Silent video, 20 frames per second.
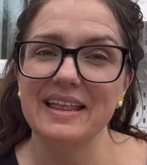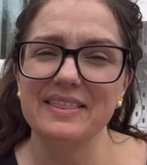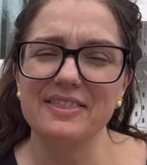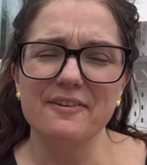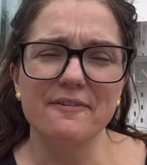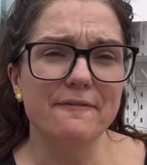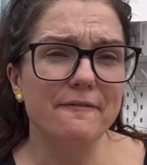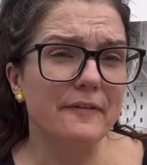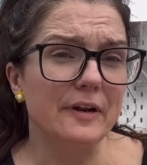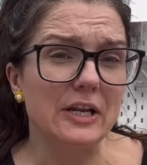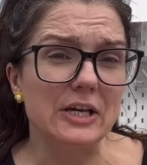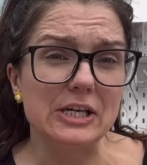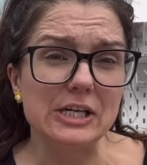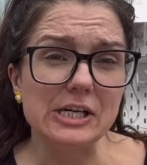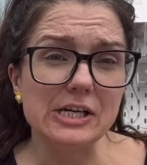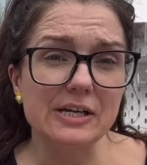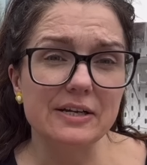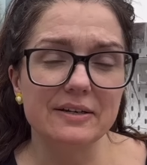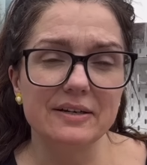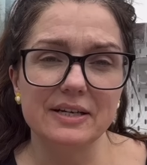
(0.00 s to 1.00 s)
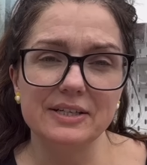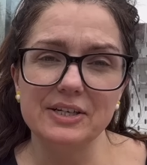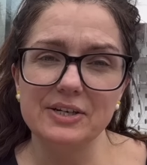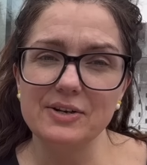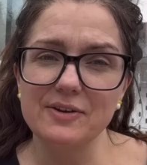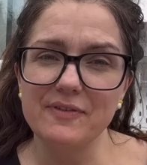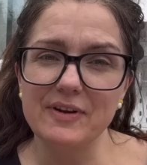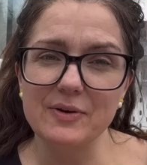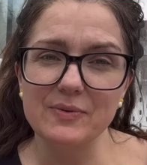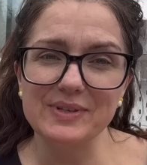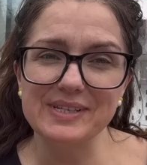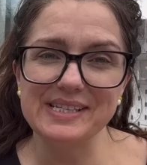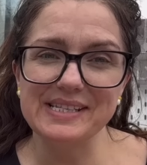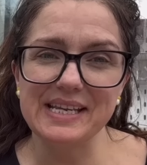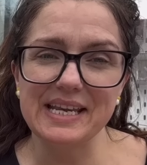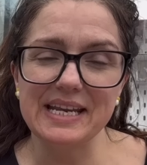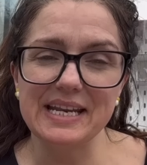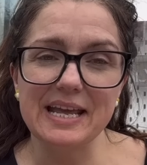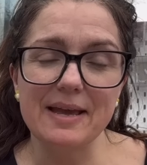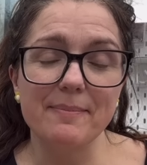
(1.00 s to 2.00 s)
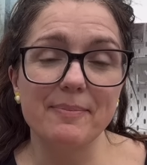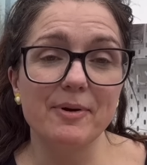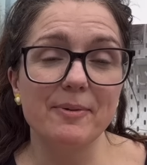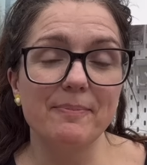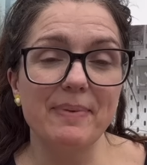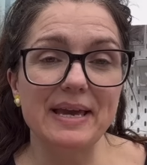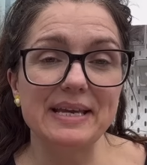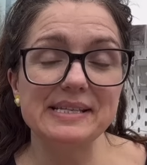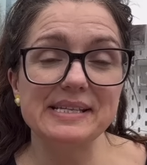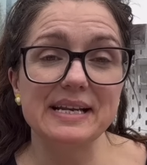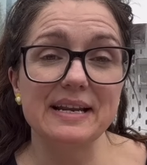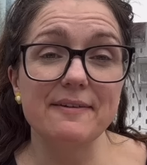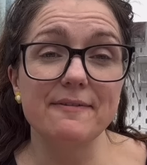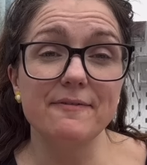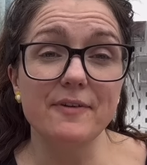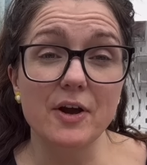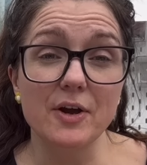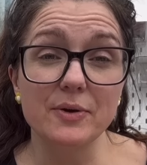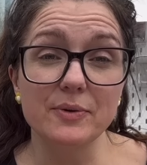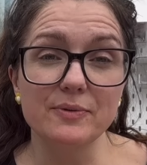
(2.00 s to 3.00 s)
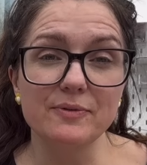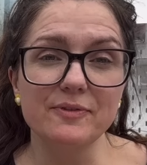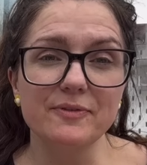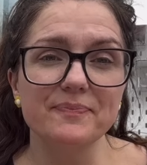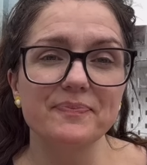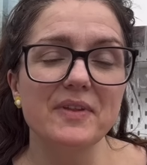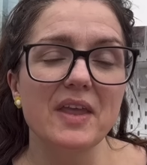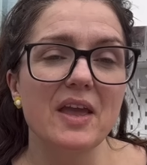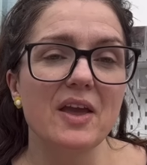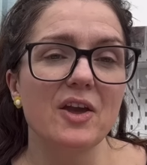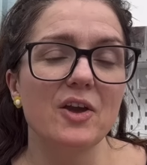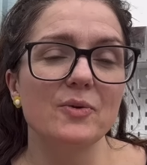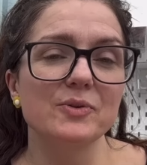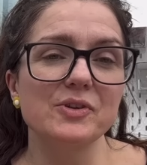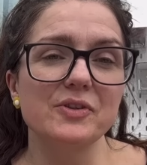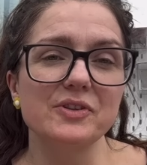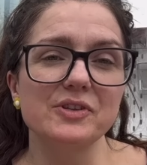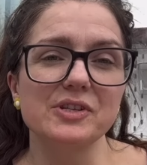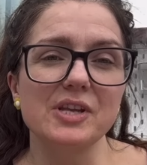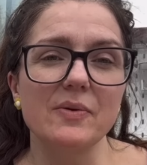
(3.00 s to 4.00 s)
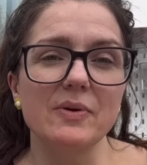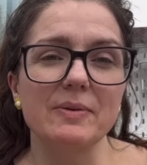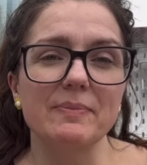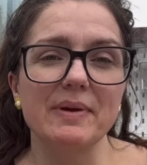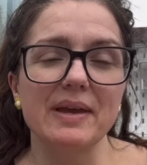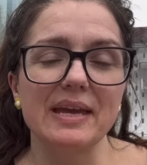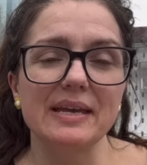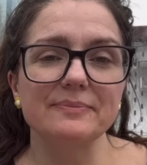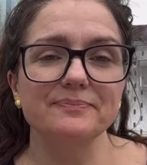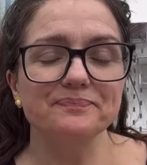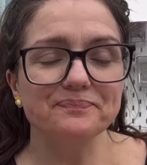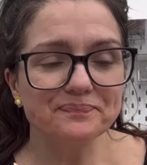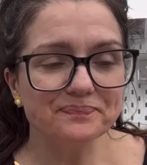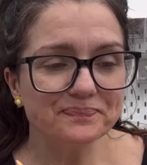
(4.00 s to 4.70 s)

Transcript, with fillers: The Fleur. I don't know if anyone's seen it, but basically Fauve, who was on the Sewing Bee,